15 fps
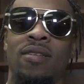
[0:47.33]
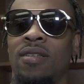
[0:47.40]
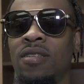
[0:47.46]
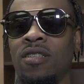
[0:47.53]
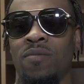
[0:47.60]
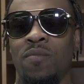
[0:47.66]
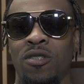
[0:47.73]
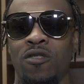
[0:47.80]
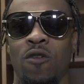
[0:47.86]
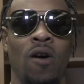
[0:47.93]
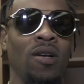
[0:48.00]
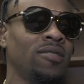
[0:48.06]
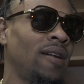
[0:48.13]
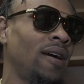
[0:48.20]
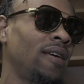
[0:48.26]
get as much
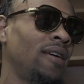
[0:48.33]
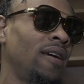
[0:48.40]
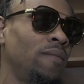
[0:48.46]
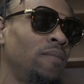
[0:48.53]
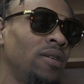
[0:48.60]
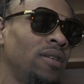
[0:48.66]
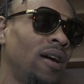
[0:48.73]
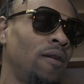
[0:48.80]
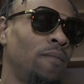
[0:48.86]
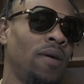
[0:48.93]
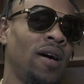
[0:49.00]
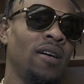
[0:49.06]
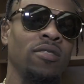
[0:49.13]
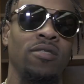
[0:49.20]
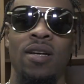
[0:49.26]
yards as I can, but get out of
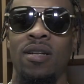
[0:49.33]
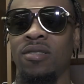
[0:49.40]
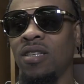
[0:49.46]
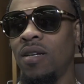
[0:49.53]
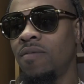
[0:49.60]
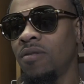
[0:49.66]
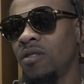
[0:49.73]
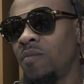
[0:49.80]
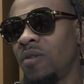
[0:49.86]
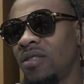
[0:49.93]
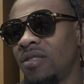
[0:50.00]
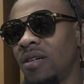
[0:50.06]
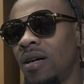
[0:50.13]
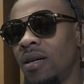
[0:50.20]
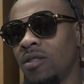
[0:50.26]
bounds and try to save us as much
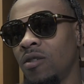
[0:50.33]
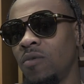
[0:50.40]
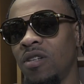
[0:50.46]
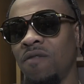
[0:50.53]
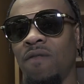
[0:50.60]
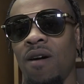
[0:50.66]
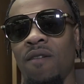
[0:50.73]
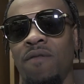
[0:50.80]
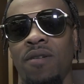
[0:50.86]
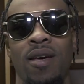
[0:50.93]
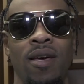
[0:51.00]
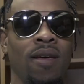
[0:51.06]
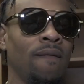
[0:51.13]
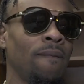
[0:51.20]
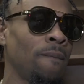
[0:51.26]
time so we can fight for
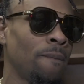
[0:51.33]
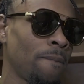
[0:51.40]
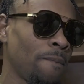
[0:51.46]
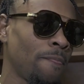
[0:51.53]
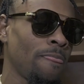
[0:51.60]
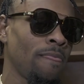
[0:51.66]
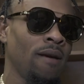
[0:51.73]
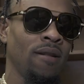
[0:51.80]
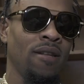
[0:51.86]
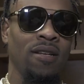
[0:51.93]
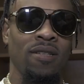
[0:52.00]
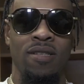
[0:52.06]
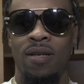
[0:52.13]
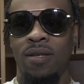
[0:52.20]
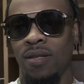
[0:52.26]
that
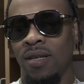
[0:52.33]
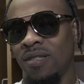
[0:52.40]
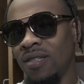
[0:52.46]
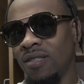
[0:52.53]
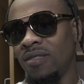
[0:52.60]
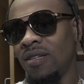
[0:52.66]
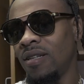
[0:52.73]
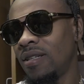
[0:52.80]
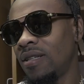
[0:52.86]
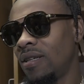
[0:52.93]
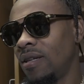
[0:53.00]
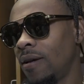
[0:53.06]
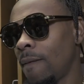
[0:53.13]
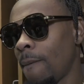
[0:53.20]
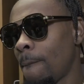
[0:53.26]
touchdown at
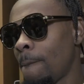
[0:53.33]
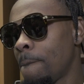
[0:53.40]
the end.